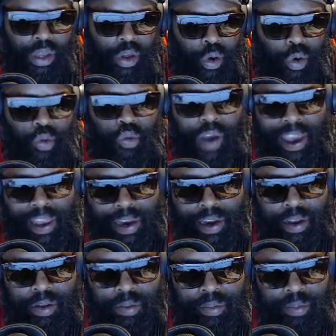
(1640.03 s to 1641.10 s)
who rated
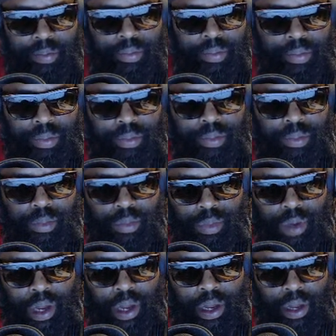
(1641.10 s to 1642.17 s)
them?
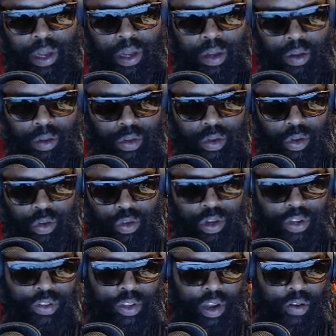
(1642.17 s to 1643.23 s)
Do you
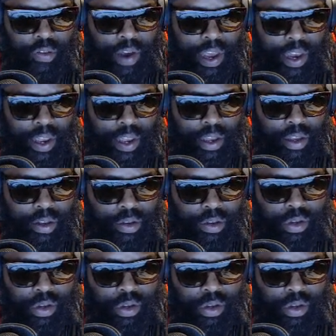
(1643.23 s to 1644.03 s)
trust their rating?